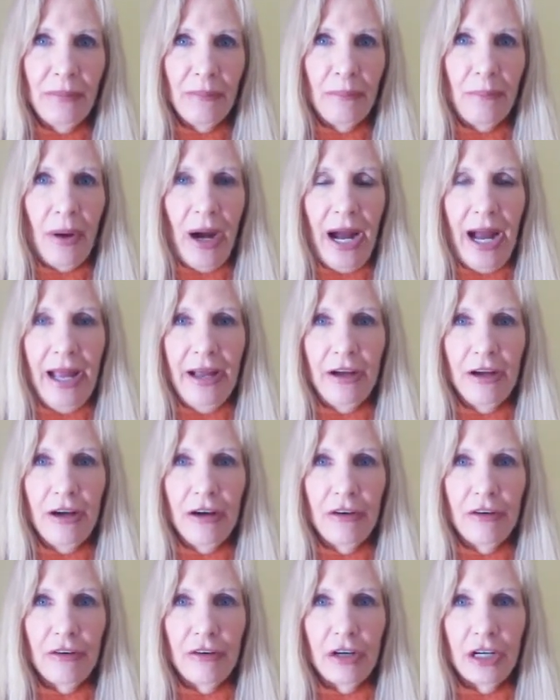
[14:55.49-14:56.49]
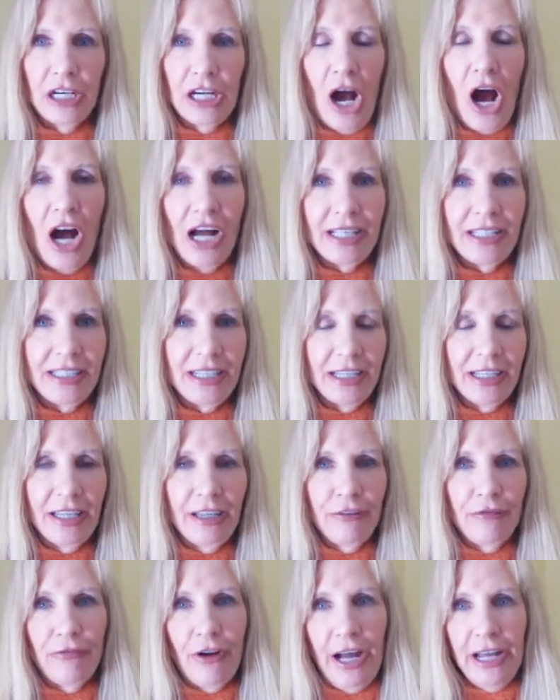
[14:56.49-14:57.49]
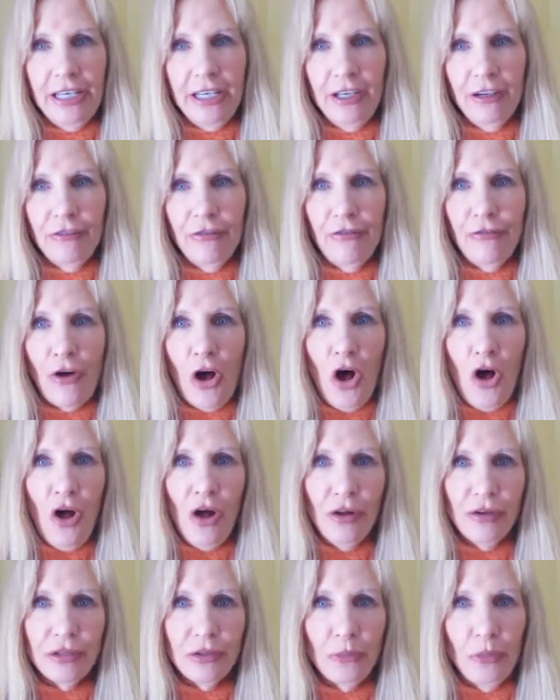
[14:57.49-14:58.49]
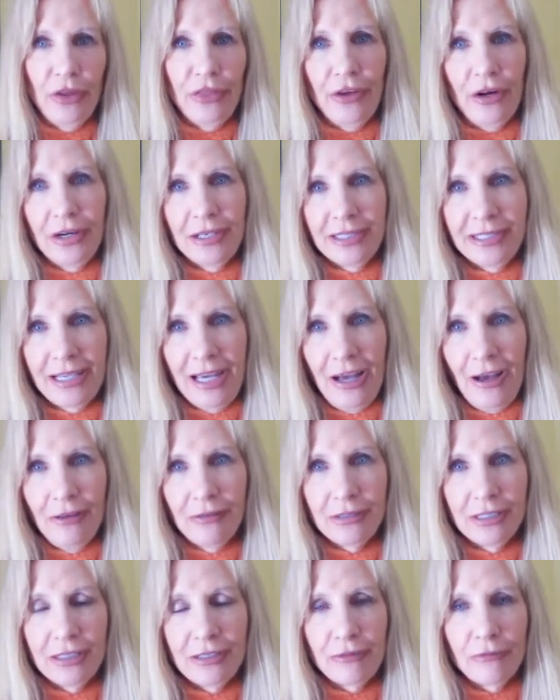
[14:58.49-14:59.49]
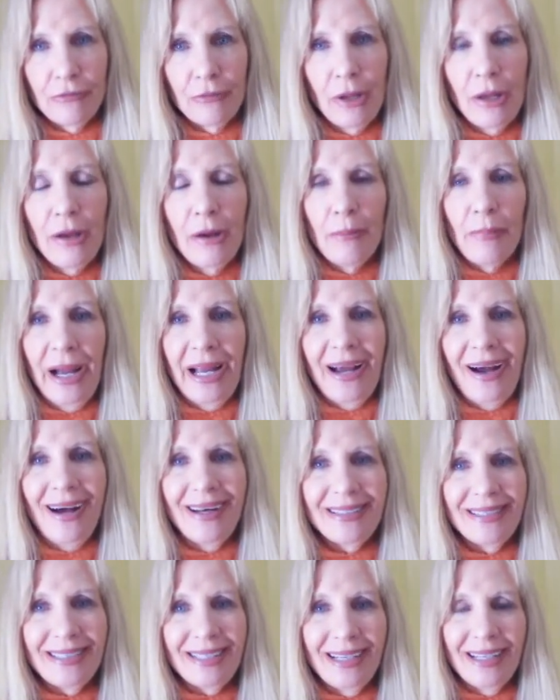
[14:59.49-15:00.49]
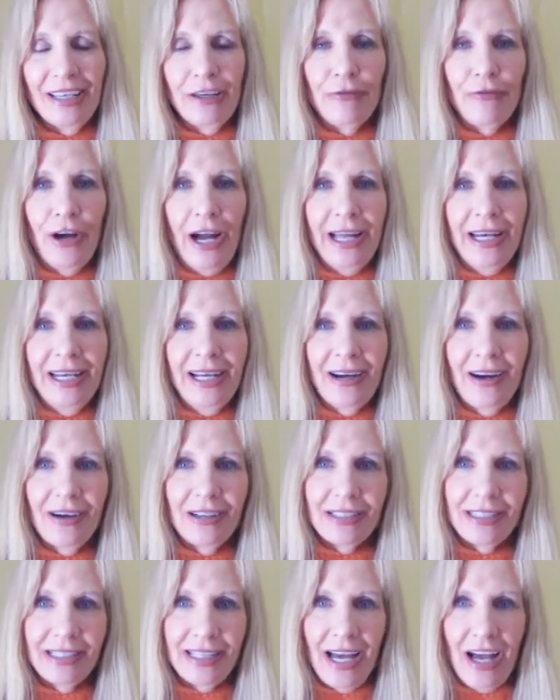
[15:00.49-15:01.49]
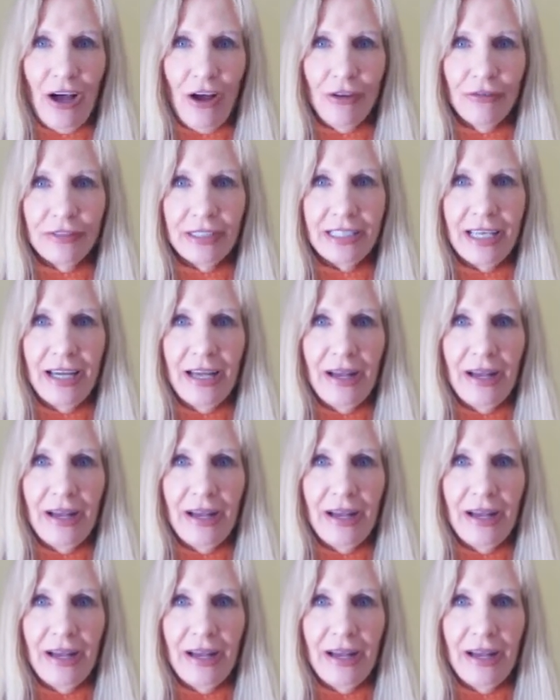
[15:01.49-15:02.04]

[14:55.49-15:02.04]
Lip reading: by constantly finding fault with ourselves, by constantly finding ourselves